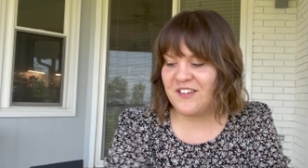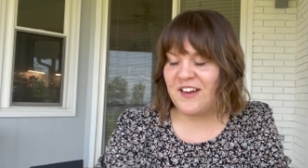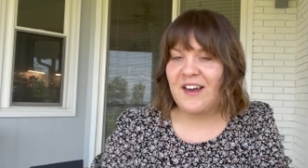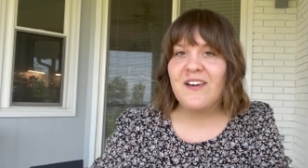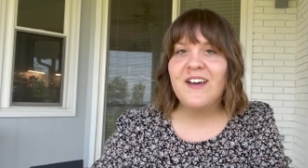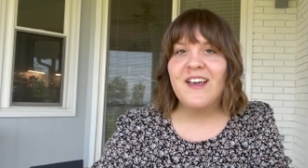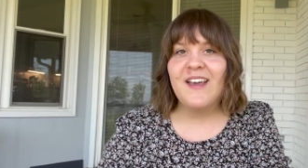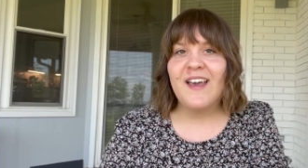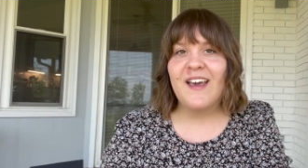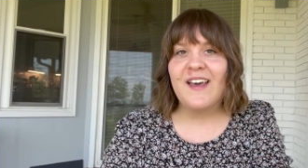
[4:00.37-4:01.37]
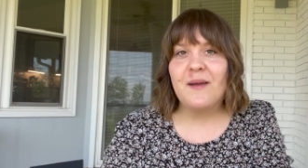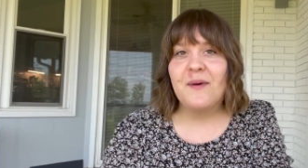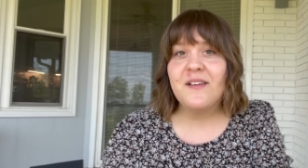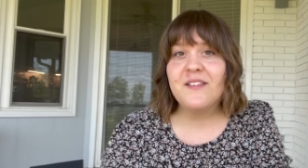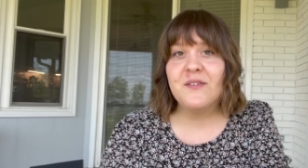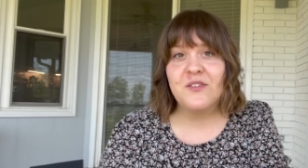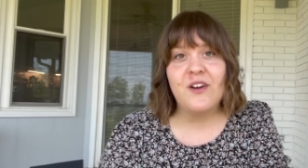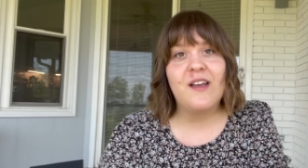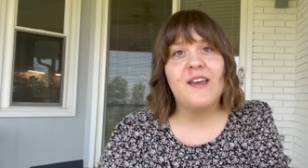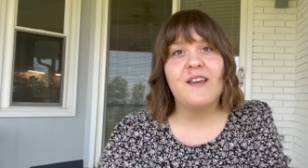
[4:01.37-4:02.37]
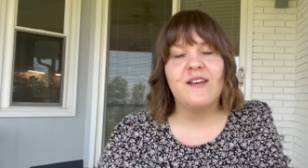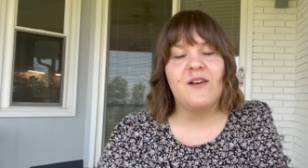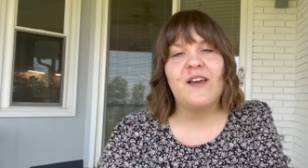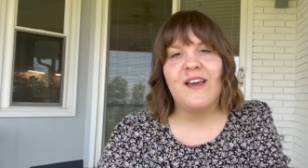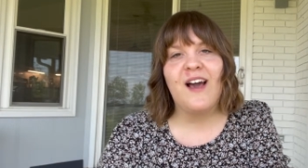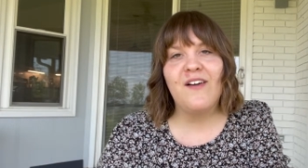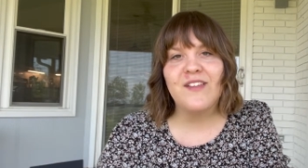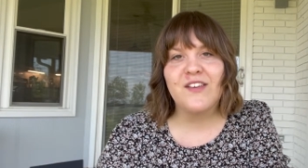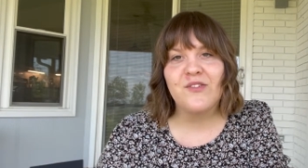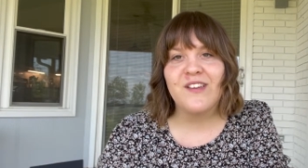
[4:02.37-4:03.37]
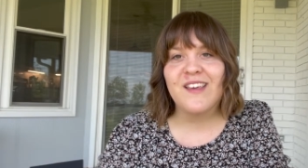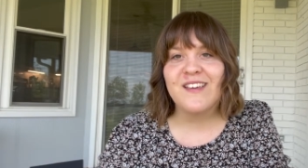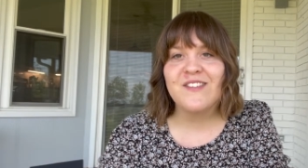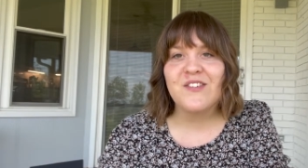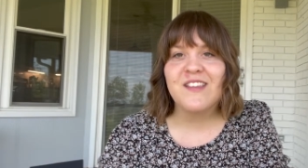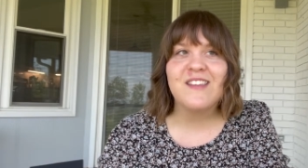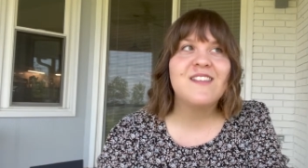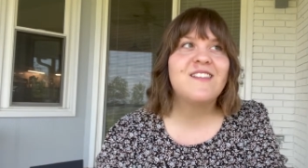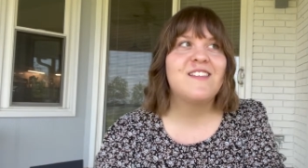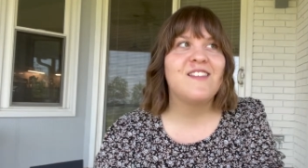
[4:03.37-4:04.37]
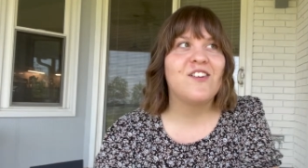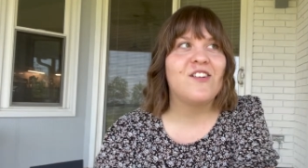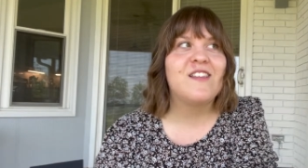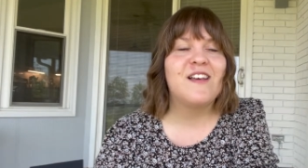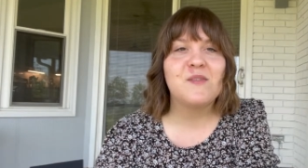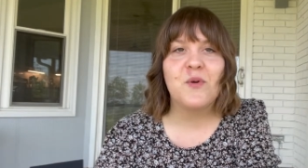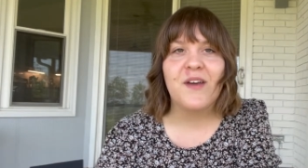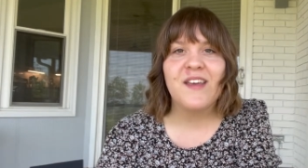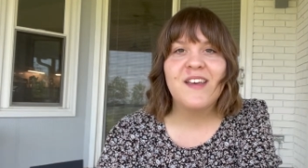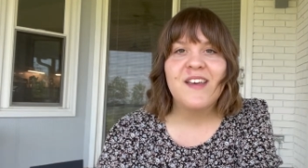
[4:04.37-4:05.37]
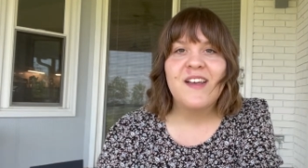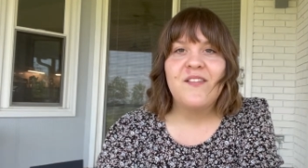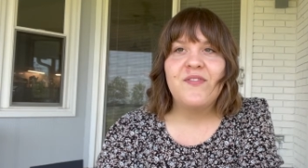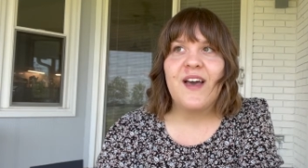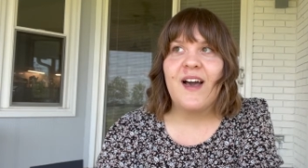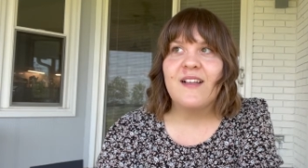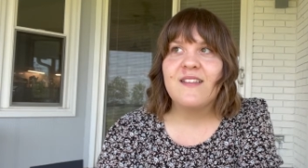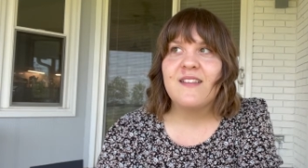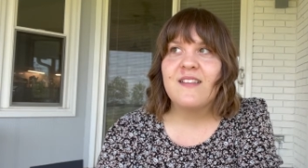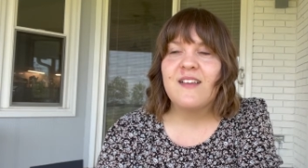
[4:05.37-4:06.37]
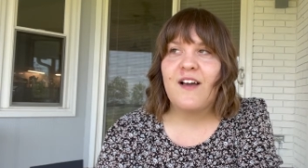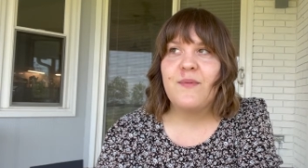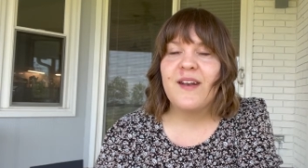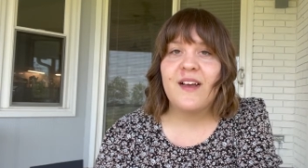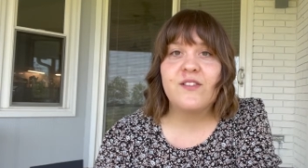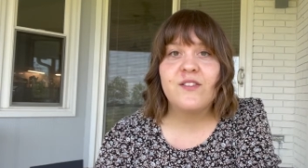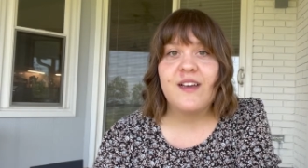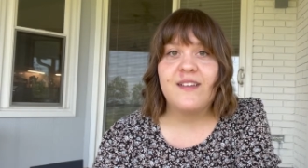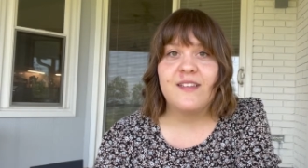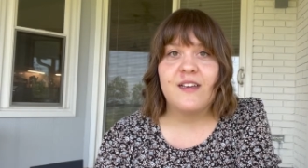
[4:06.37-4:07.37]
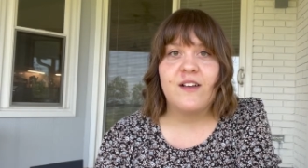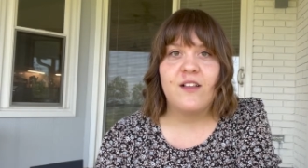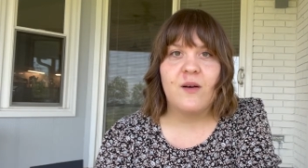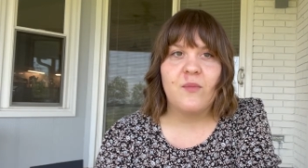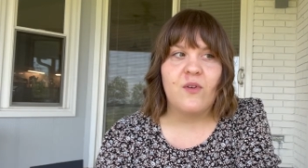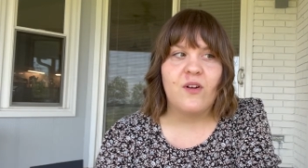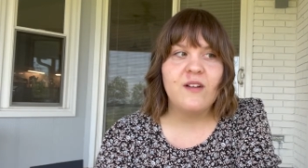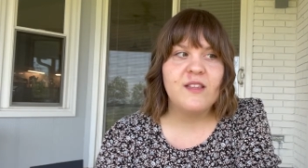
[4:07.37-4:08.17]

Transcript: now. And I'm also trying, okay, I have like 3 things really. This is the third and last point, that I've been exercising a lot more.